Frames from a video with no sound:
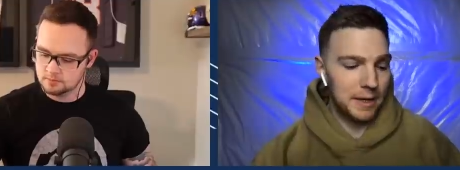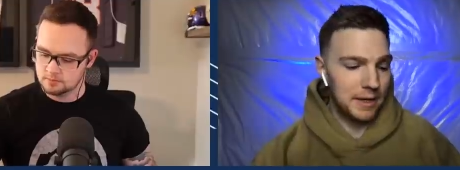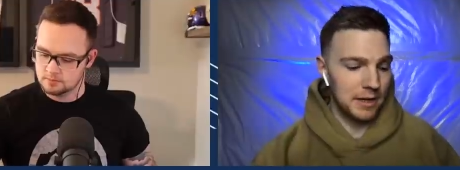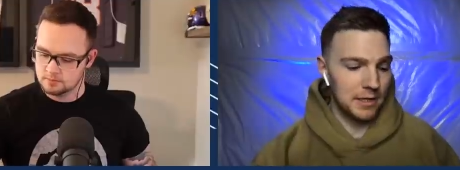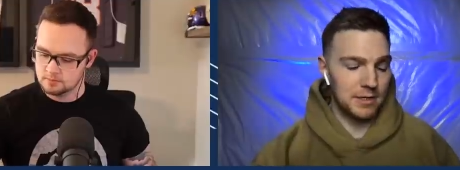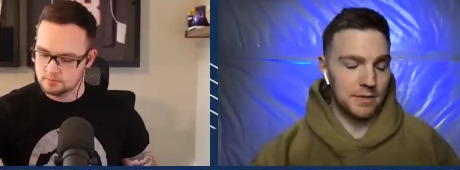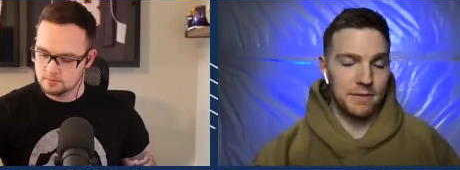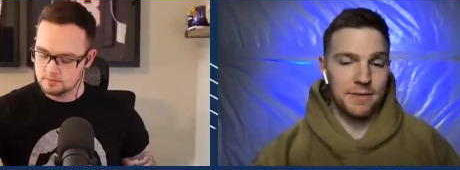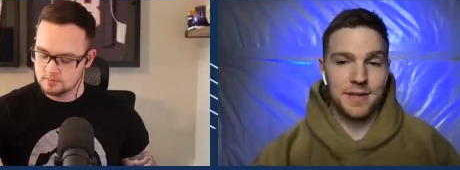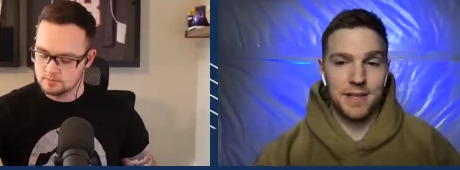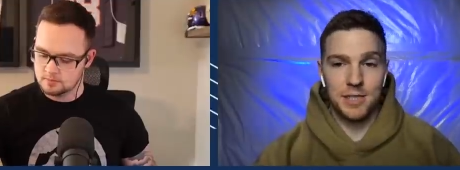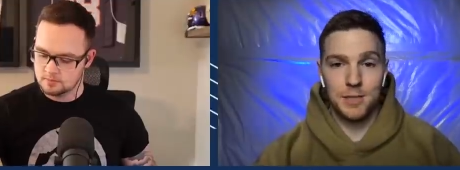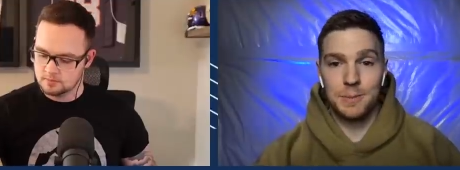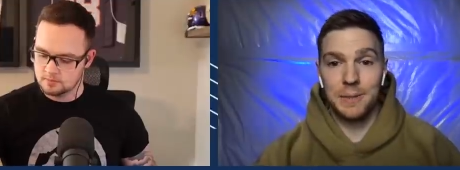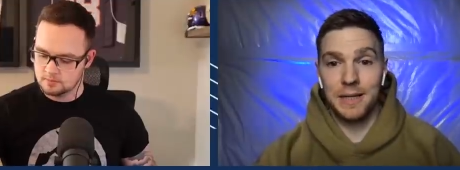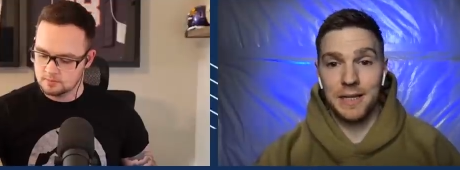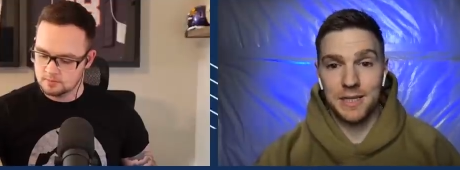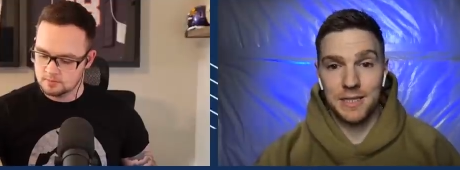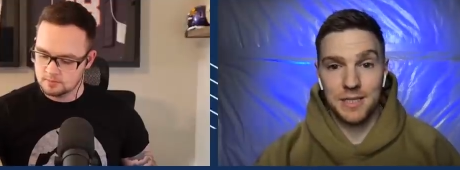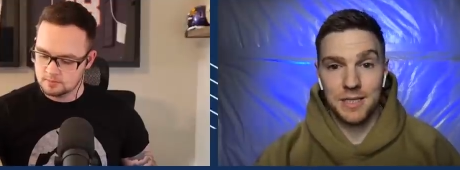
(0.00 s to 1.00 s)
Speaker 1: because of this.
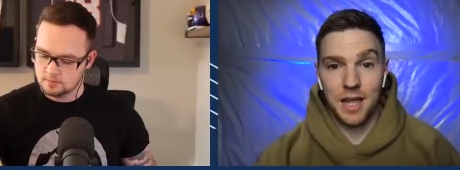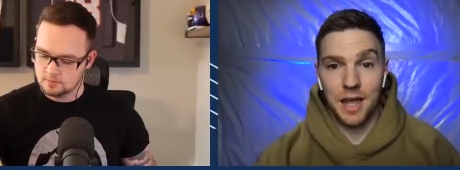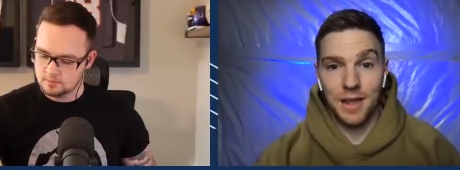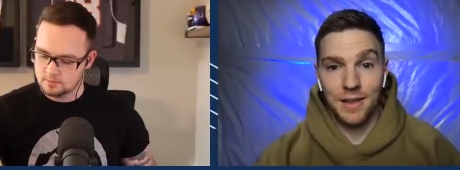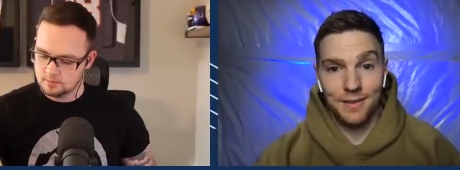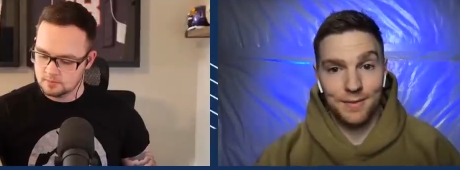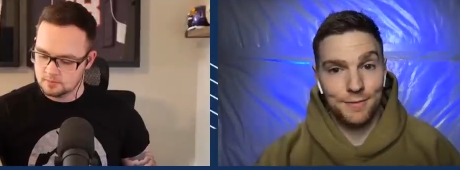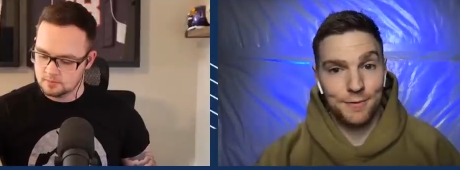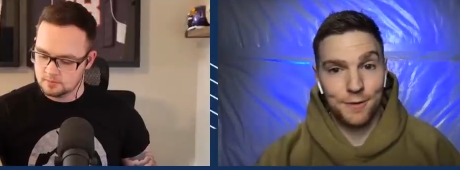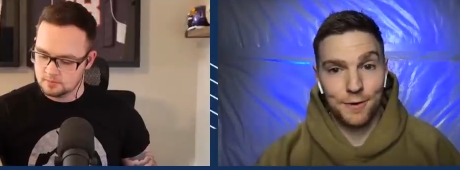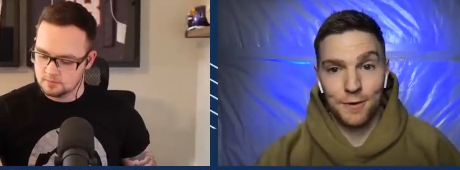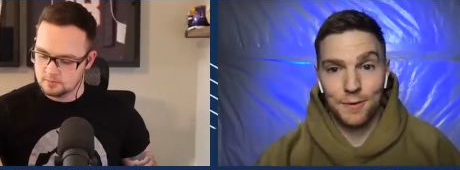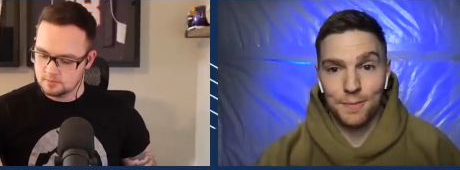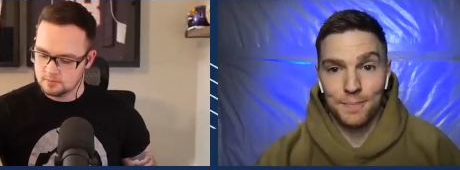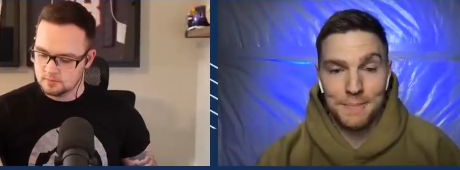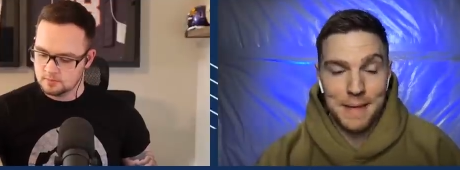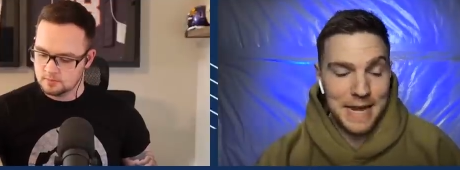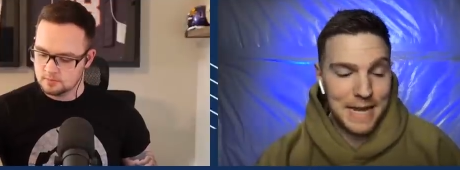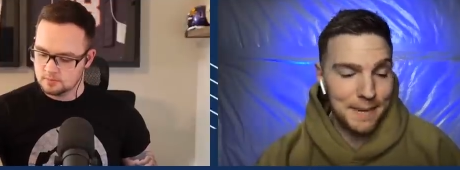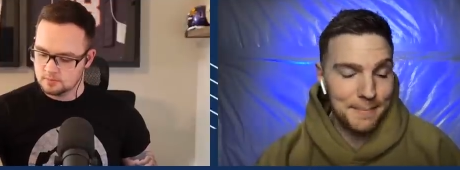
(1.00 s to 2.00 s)
Because uh, for
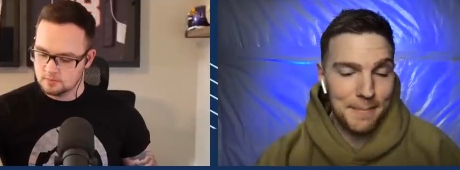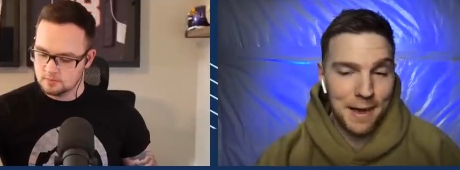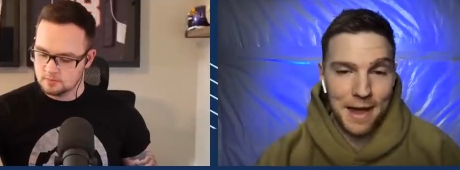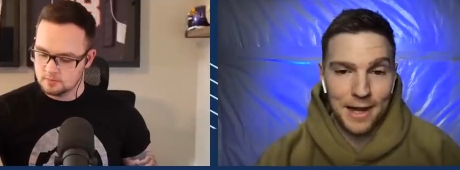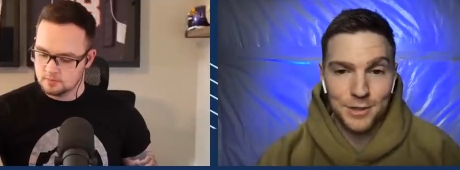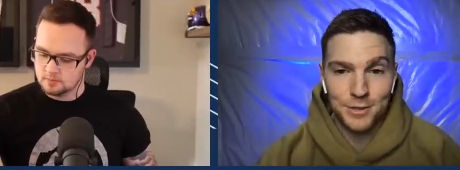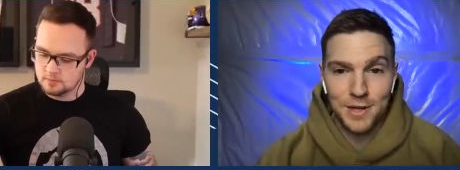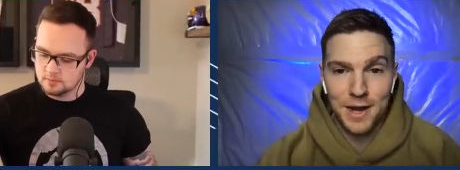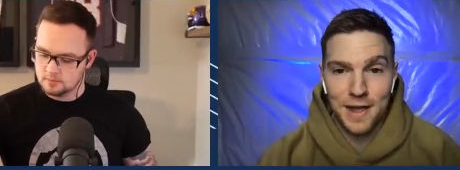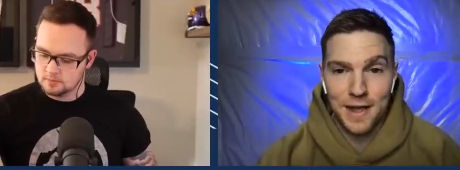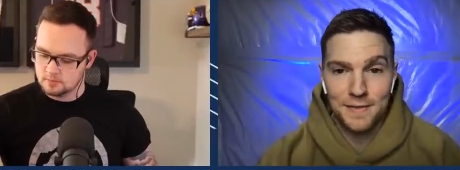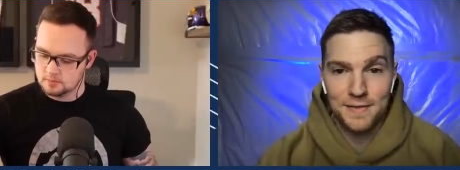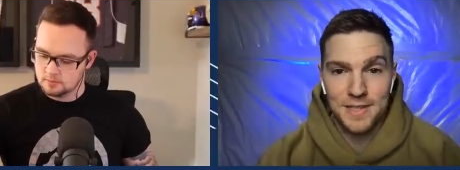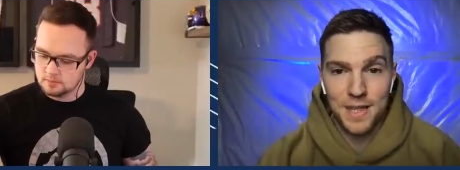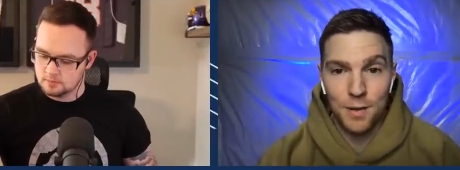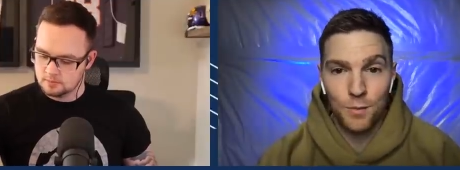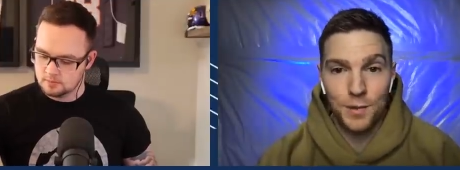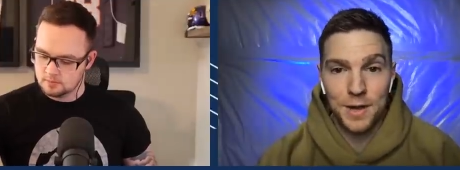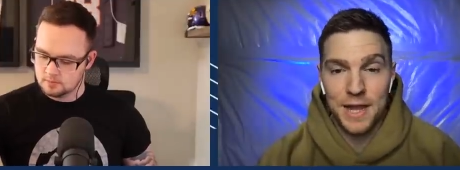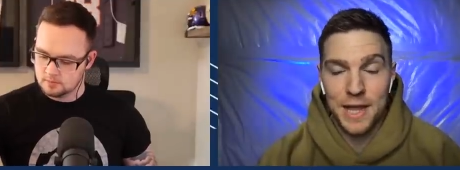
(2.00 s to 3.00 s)
many mock drafts
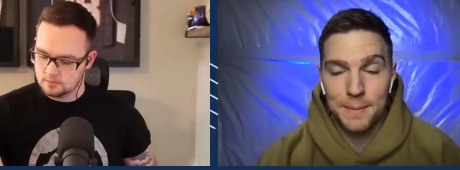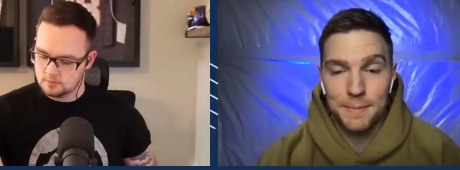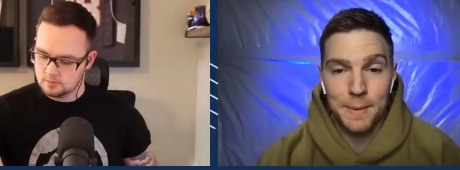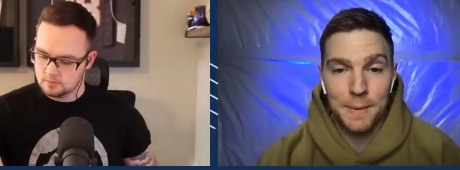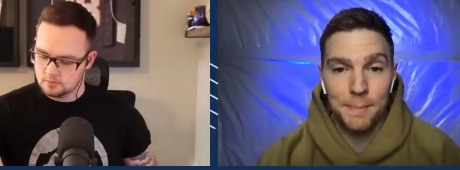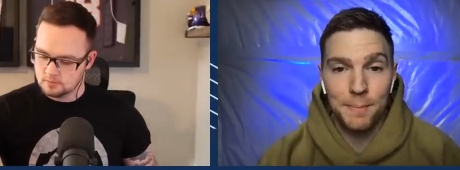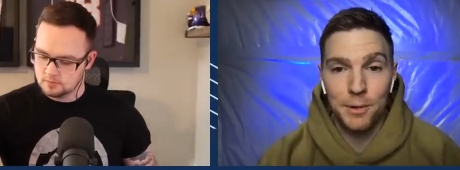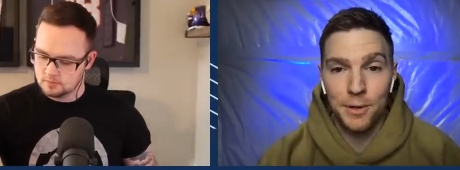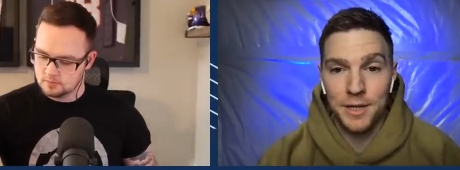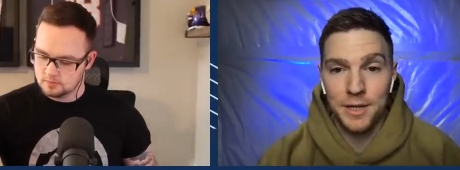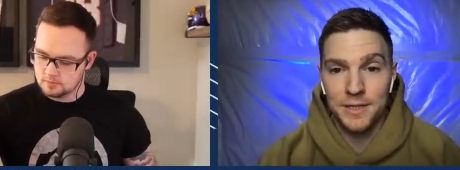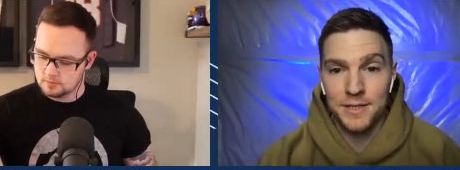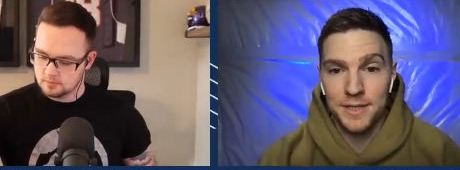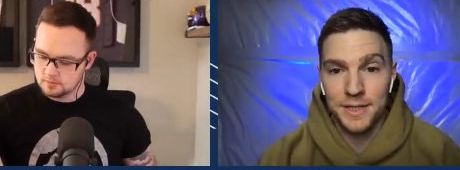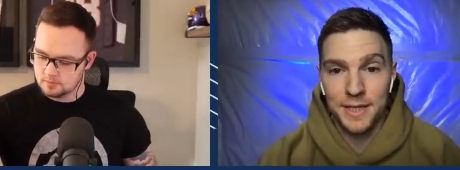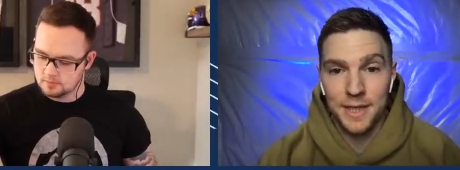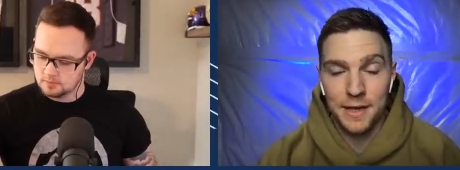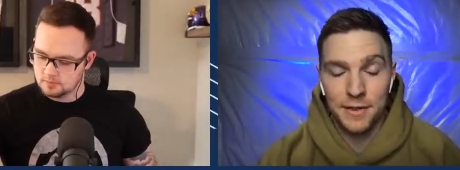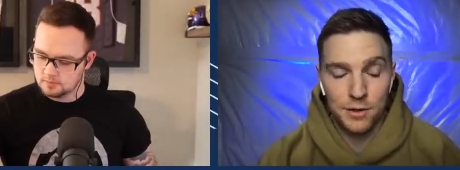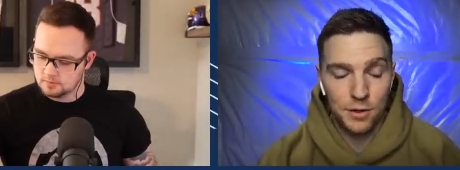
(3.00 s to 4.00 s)
that we had been putting
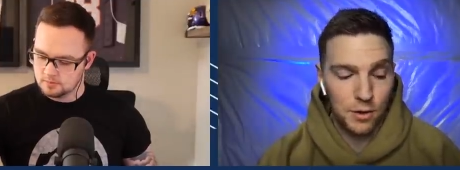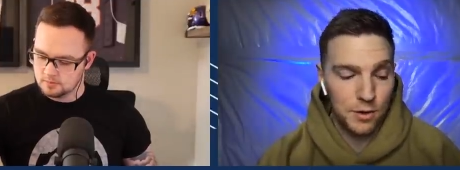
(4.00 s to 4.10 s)
together,